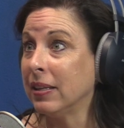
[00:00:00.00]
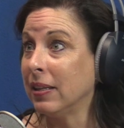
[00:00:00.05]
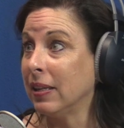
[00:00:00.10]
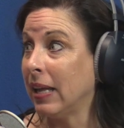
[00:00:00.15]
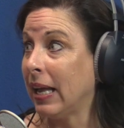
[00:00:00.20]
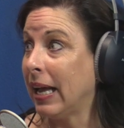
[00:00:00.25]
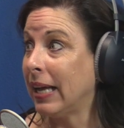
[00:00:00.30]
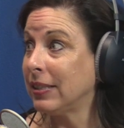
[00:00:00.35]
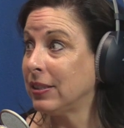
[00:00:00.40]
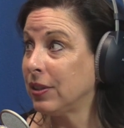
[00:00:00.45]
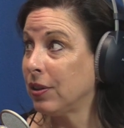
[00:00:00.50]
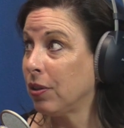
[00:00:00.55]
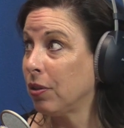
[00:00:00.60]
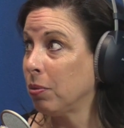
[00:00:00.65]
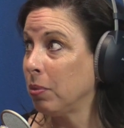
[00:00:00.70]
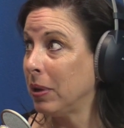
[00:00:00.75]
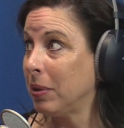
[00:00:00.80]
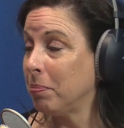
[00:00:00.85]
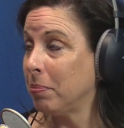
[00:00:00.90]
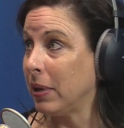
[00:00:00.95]
last
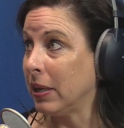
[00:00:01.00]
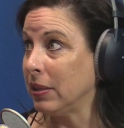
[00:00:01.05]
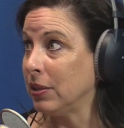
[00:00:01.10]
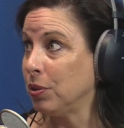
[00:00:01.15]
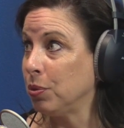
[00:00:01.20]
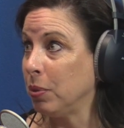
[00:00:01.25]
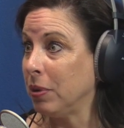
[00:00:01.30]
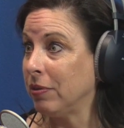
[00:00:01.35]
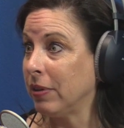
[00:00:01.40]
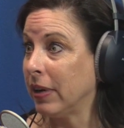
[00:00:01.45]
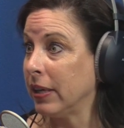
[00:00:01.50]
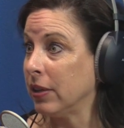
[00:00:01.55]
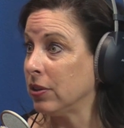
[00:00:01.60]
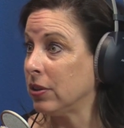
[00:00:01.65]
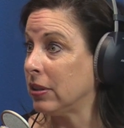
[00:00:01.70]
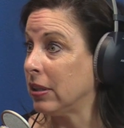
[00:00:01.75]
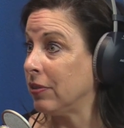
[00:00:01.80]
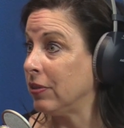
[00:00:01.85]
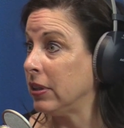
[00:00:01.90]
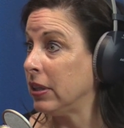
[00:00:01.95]
3 months, we've
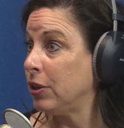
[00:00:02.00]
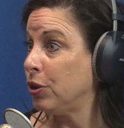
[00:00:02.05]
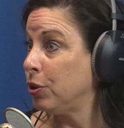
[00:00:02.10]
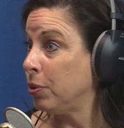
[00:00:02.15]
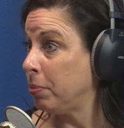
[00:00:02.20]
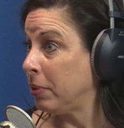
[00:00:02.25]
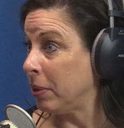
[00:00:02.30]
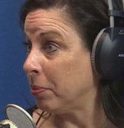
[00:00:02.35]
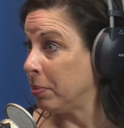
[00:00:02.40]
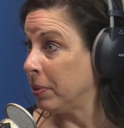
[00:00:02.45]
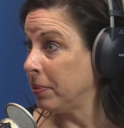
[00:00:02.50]
hired 72 people.